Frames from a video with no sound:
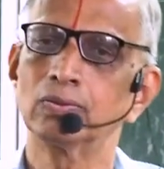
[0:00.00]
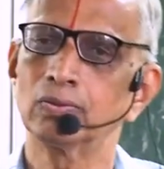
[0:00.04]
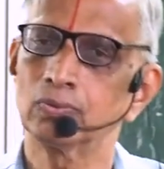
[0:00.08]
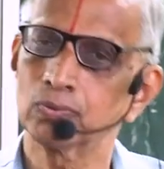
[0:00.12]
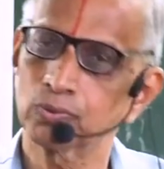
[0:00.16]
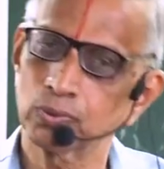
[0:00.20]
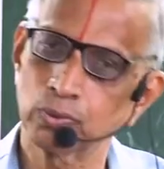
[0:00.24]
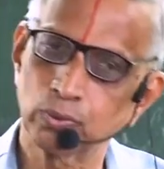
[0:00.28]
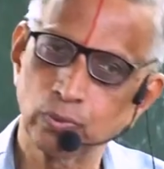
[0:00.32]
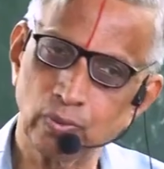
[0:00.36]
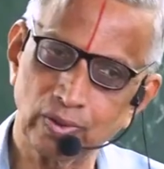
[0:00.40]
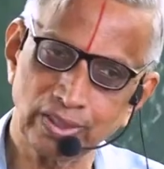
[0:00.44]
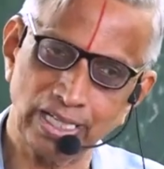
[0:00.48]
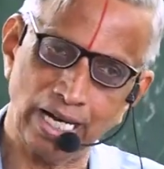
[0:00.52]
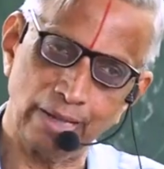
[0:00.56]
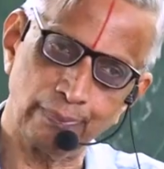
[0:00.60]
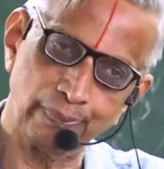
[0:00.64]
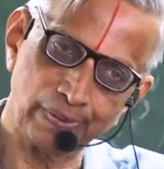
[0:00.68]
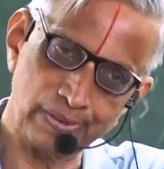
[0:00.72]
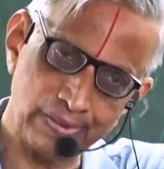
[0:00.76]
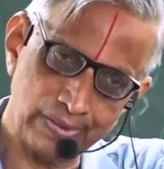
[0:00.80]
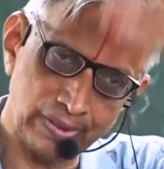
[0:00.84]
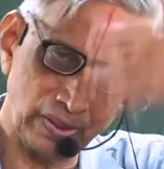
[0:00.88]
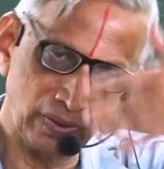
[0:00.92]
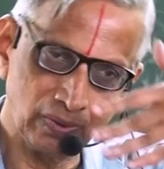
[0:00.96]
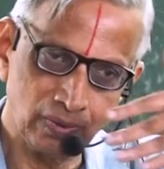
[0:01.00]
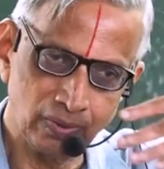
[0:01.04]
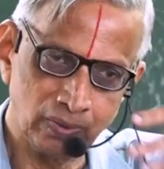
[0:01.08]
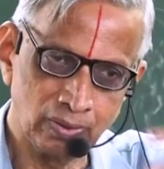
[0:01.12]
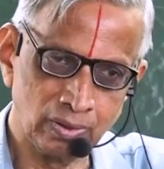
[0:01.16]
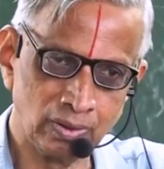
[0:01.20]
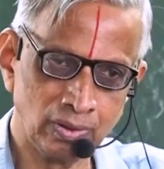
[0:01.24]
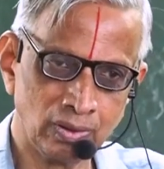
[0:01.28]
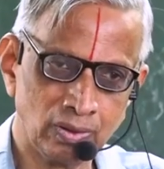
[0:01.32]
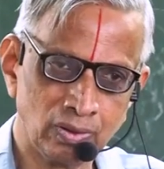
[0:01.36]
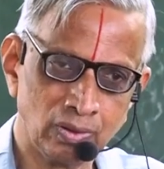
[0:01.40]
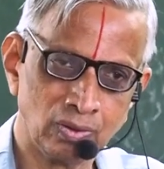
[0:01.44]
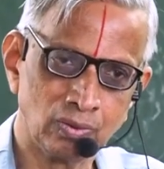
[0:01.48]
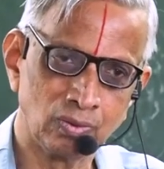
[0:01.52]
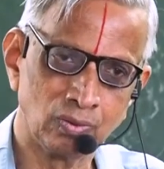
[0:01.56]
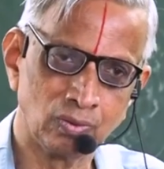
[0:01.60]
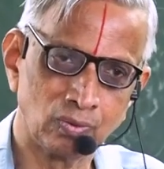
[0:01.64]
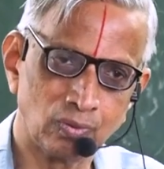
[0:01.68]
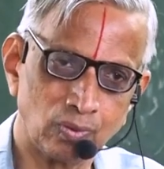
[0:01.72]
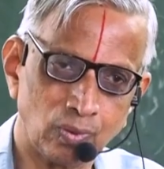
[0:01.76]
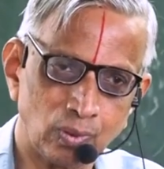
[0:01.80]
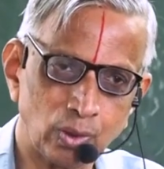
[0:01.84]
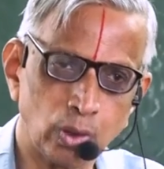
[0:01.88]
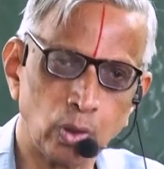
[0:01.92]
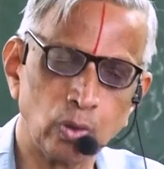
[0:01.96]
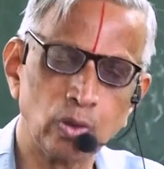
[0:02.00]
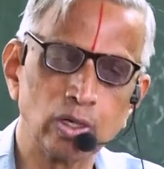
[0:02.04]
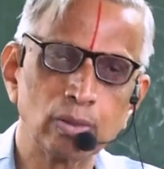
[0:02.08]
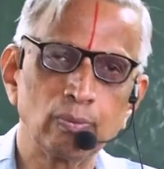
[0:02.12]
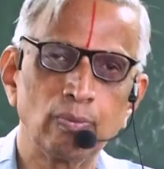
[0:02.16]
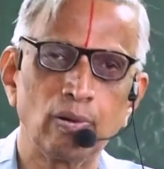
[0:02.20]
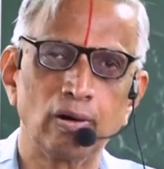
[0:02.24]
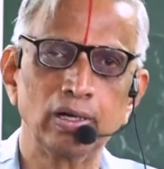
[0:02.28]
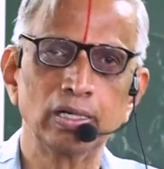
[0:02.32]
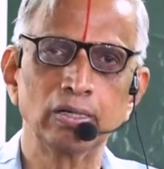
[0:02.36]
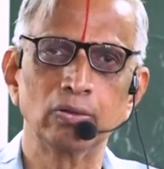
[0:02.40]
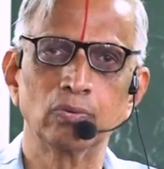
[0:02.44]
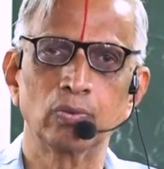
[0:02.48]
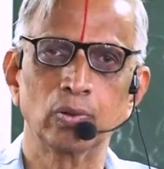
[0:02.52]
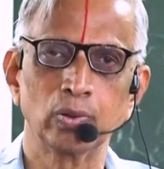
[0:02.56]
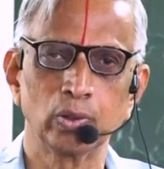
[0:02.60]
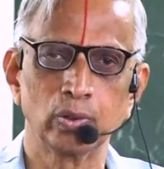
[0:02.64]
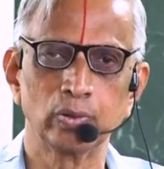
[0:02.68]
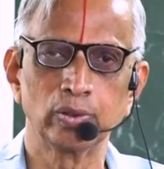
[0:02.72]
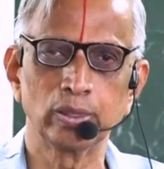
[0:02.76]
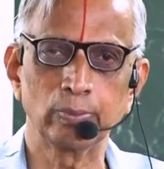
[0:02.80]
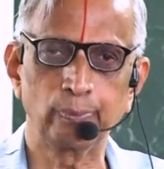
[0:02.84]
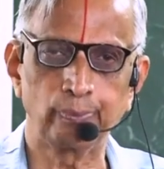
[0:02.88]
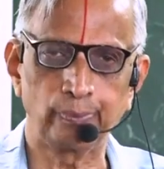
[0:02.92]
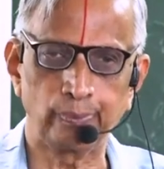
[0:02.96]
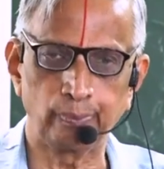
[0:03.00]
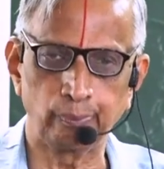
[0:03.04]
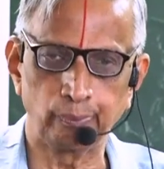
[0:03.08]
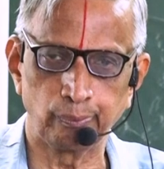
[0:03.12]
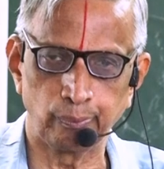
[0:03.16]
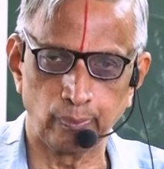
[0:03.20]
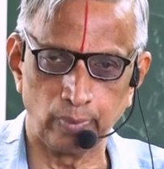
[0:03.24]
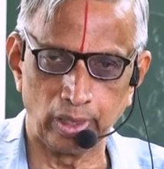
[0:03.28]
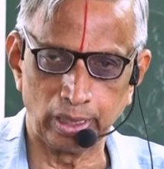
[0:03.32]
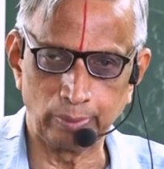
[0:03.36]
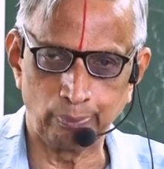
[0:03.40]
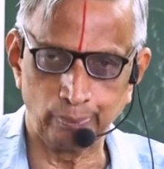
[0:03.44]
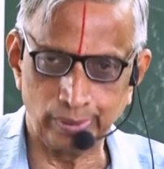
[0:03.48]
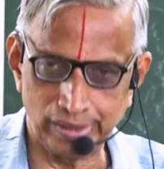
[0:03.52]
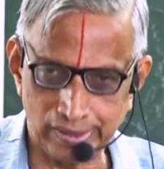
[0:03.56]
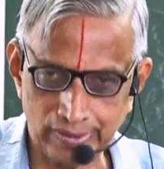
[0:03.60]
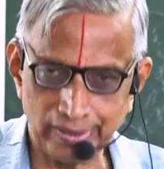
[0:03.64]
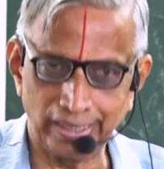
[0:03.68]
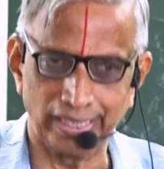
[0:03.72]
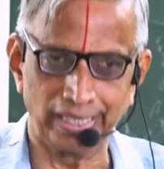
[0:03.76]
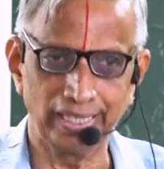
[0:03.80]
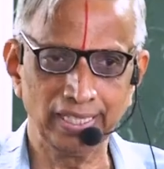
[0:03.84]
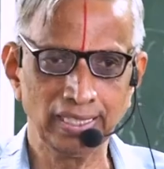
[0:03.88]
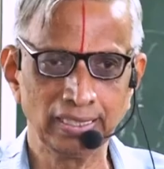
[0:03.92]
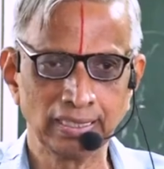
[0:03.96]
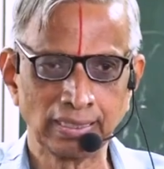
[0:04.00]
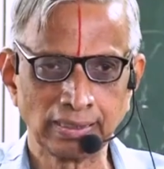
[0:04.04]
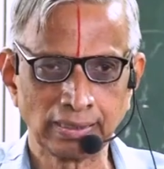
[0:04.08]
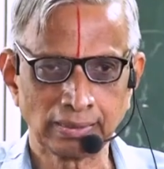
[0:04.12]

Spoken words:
So what happens now? 1 over mod pz